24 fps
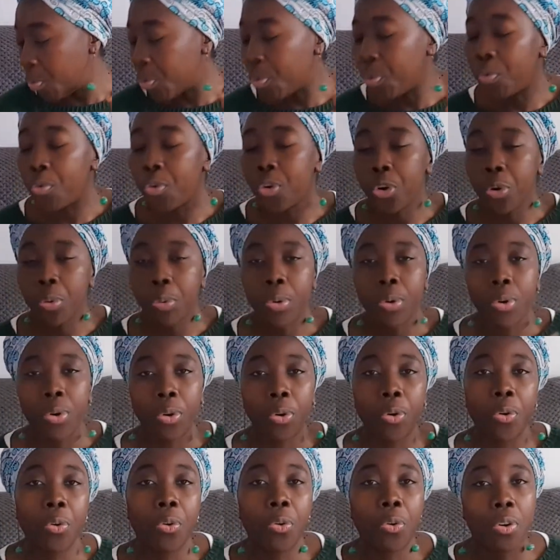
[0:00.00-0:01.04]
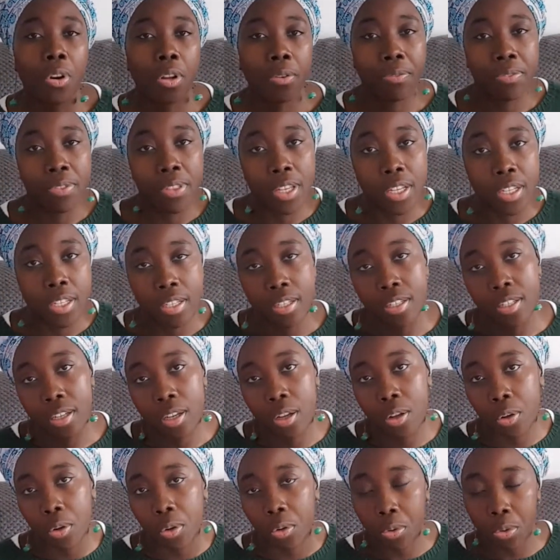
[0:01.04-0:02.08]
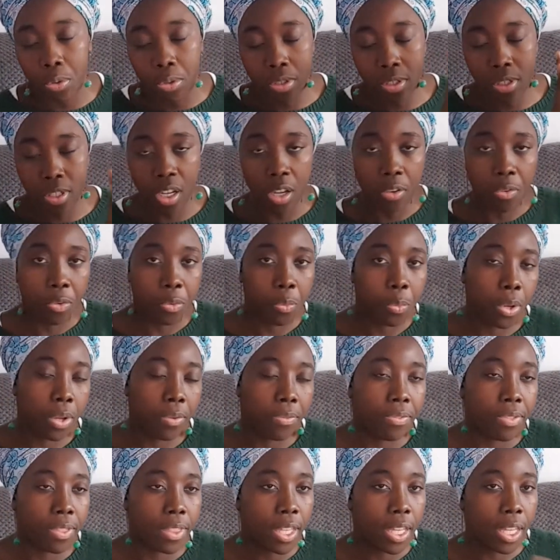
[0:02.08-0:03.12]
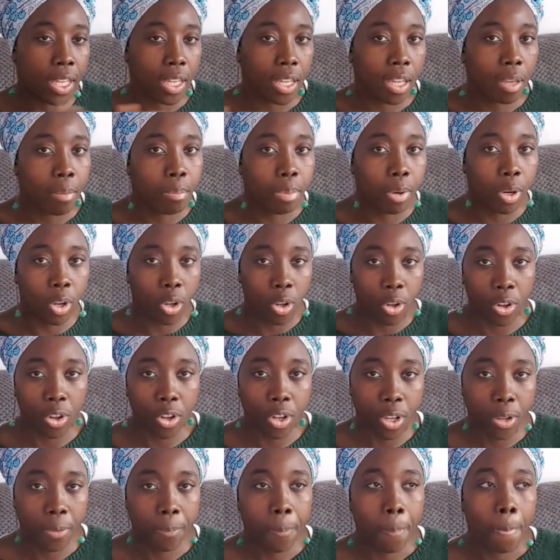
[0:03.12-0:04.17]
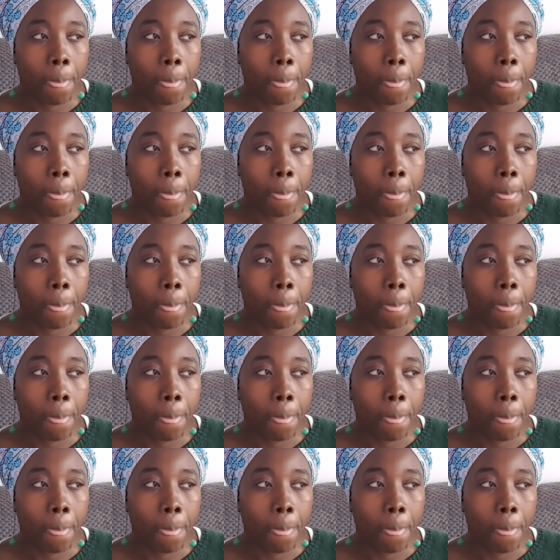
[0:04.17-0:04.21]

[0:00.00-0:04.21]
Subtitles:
Through all of this whole stuff with the blog,